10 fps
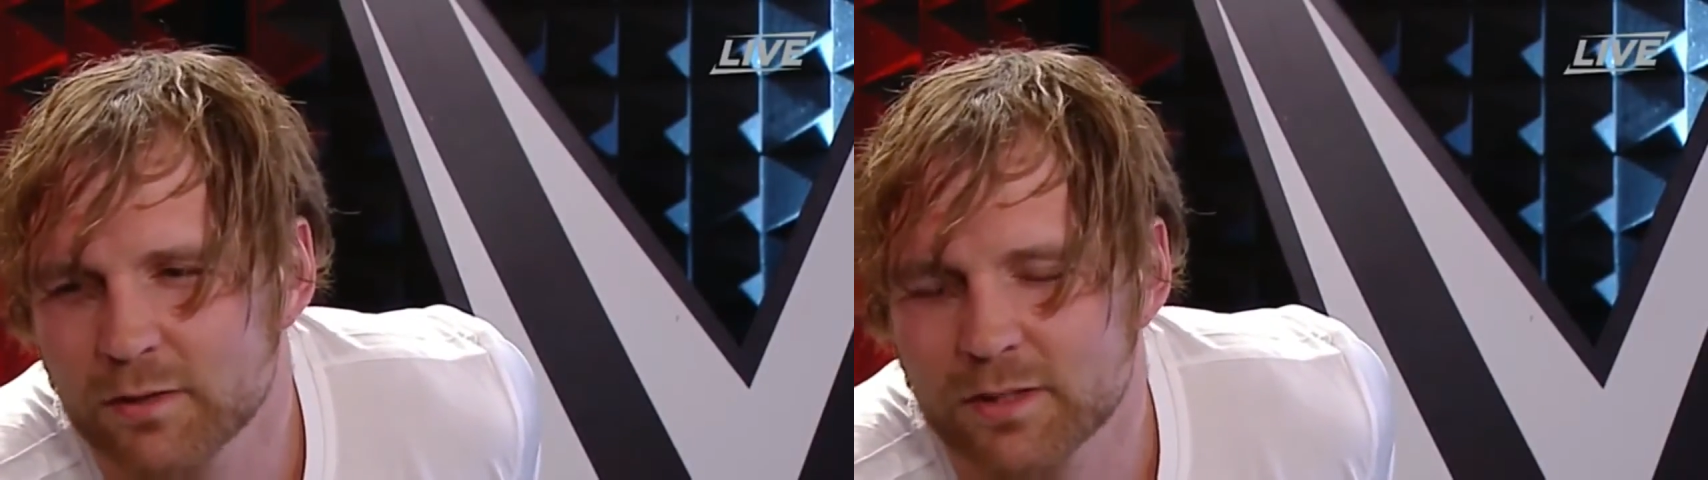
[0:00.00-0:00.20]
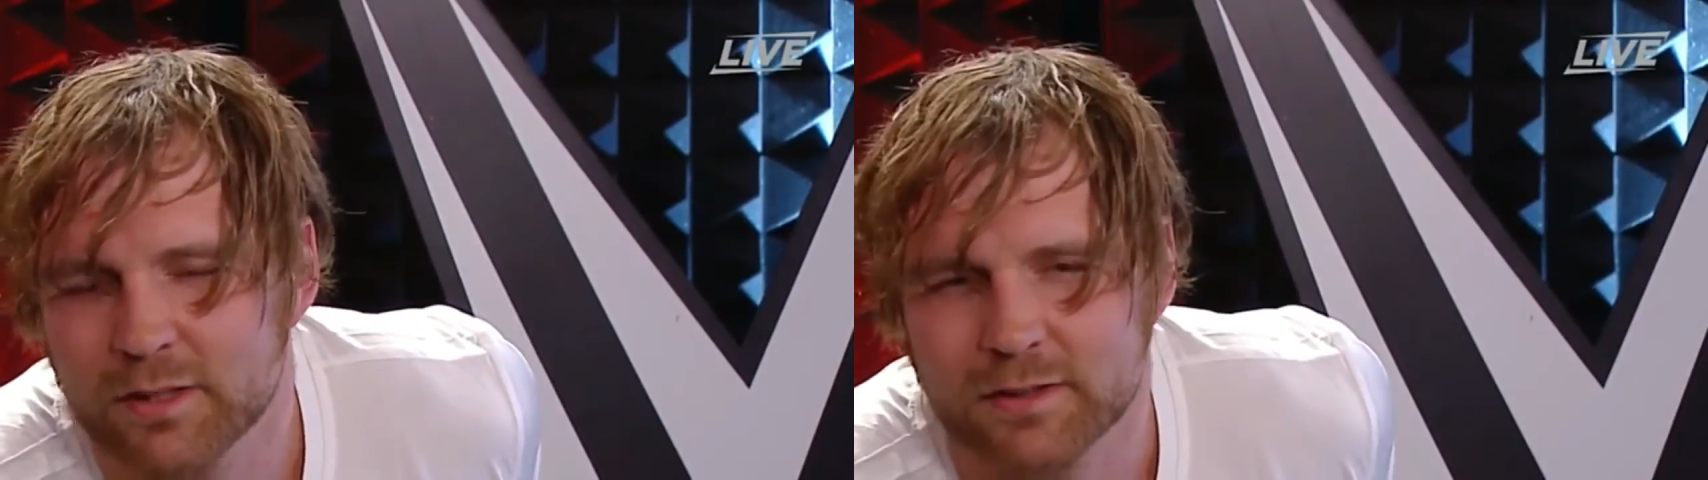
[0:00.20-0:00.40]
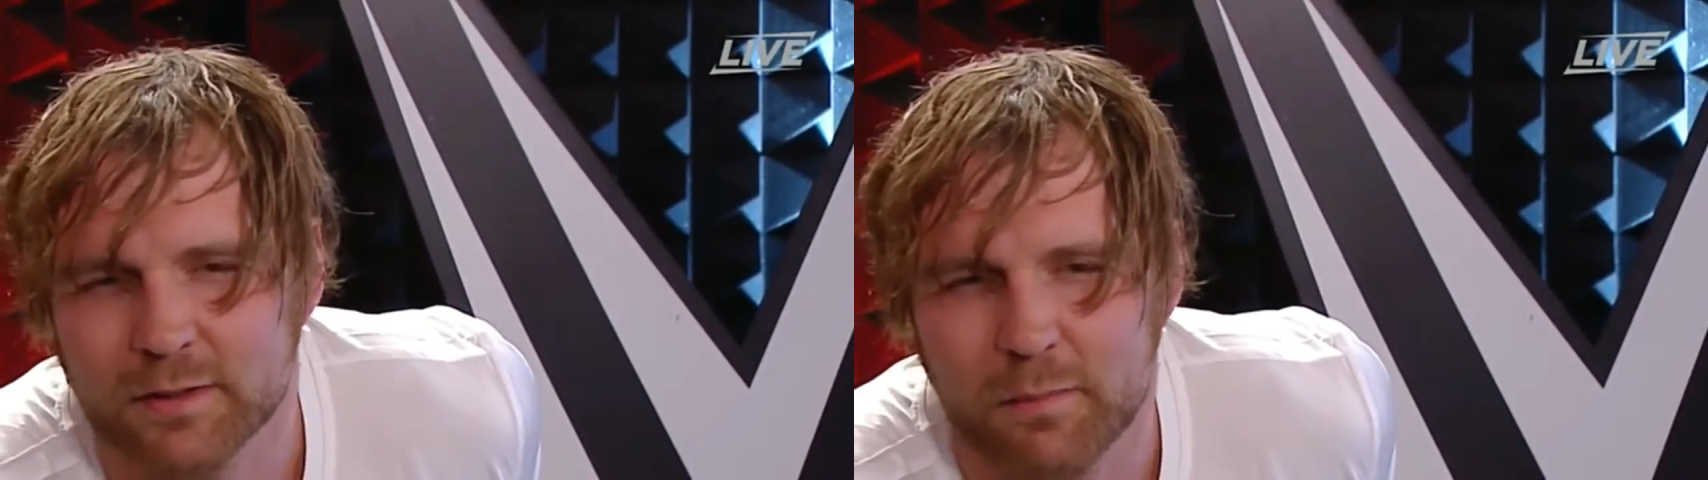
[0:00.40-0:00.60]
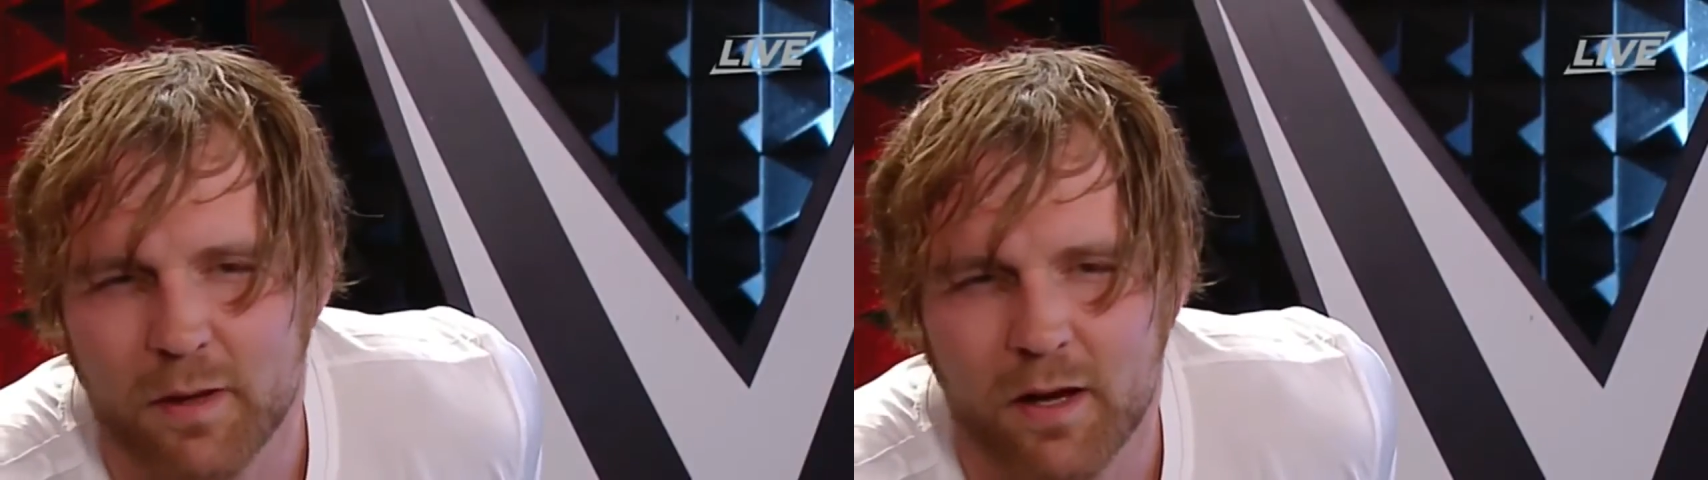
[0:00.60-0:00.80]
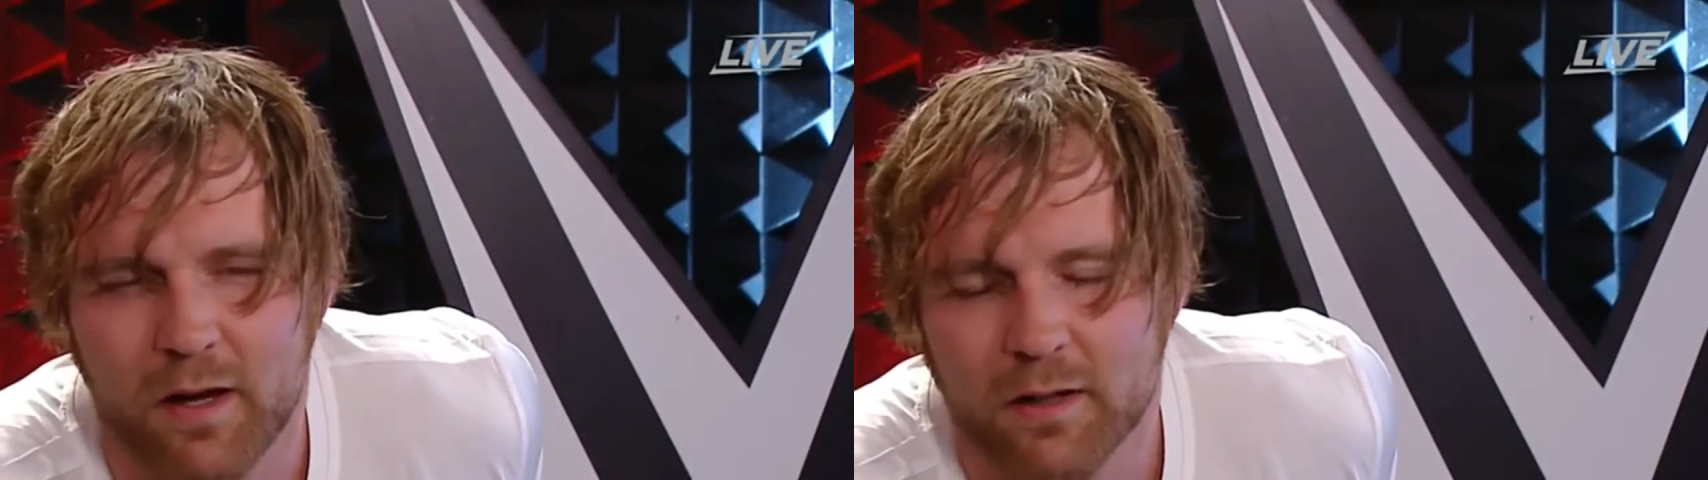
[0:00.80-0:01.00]

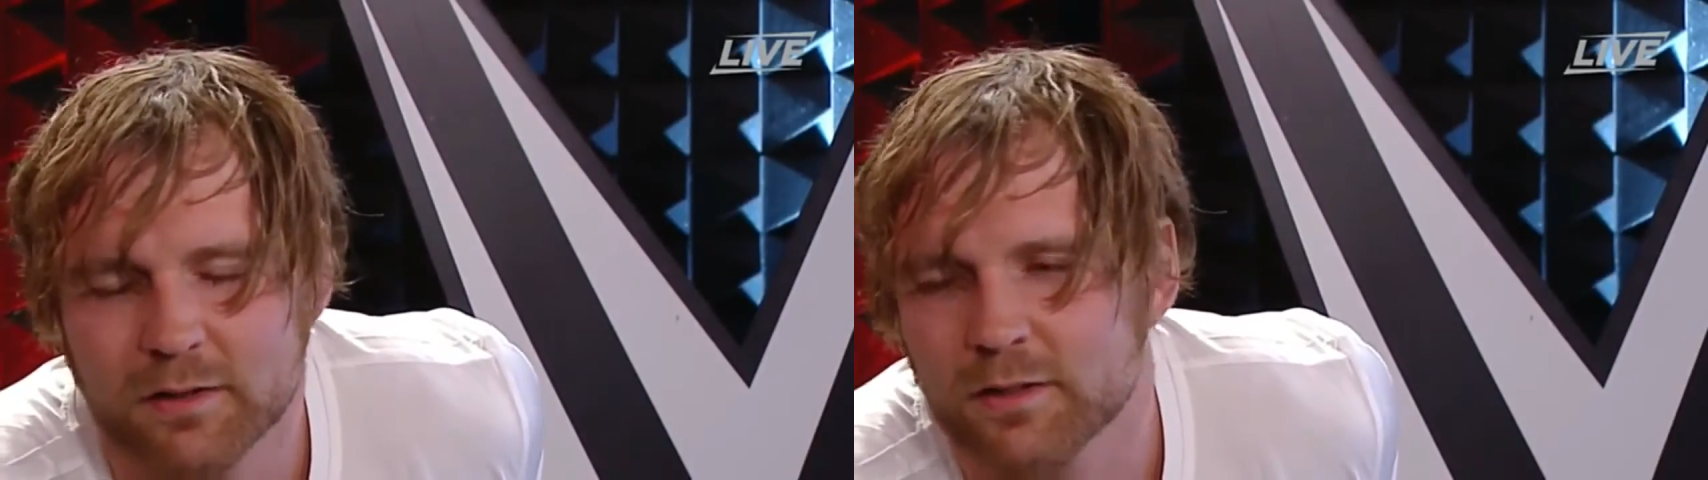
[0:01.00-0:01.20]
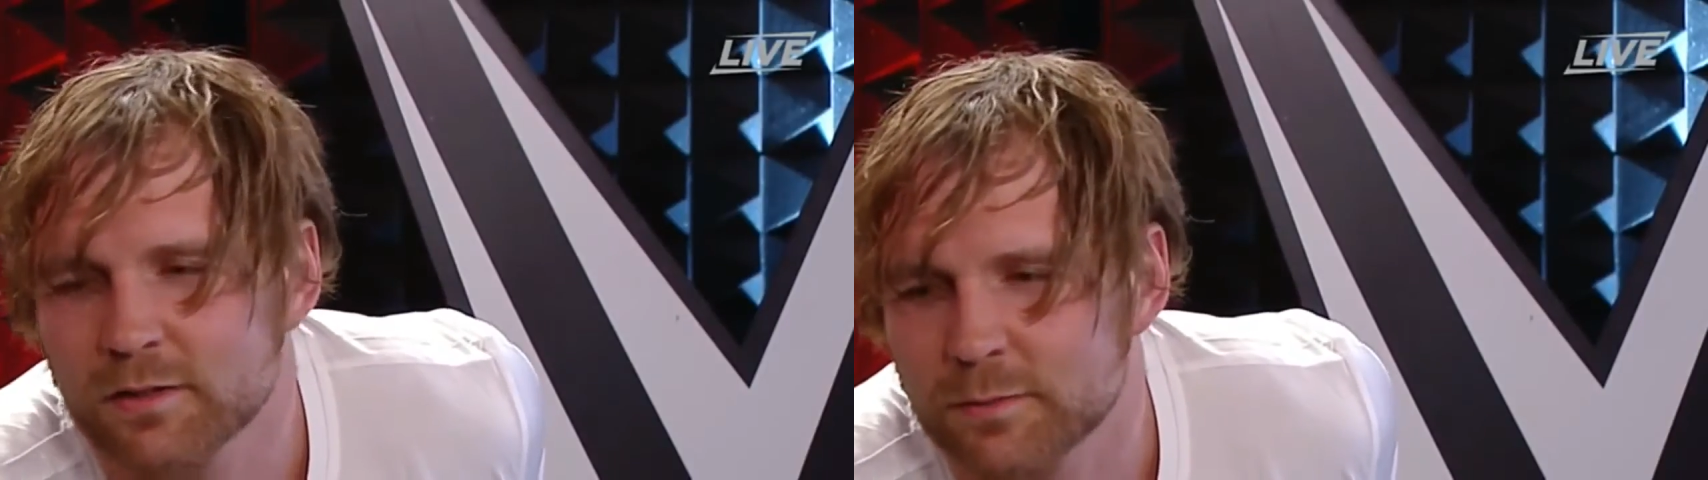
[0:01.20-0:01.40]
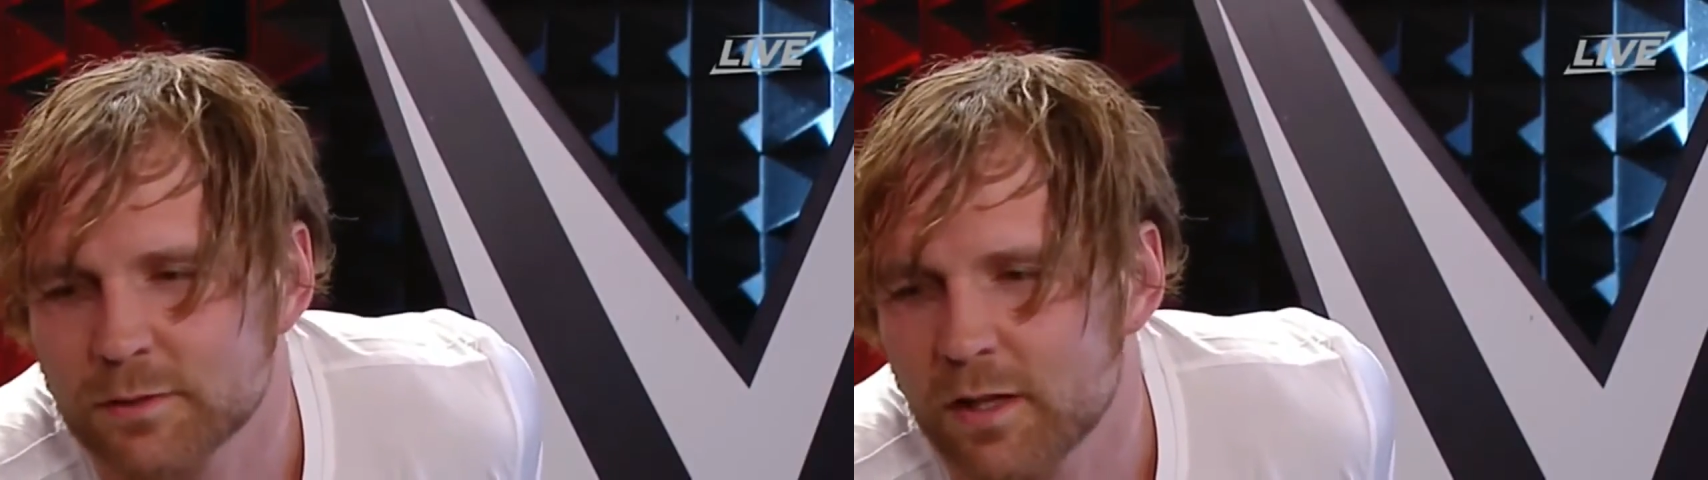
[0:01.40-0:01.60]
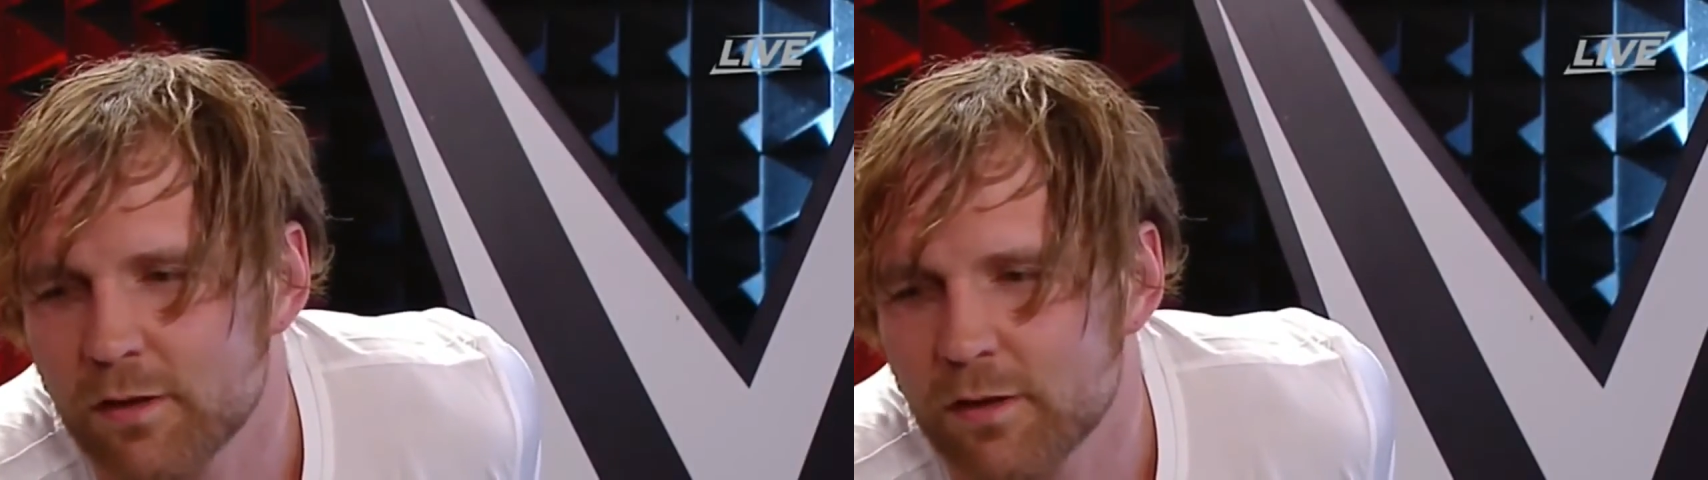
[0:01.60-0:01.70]
some stuff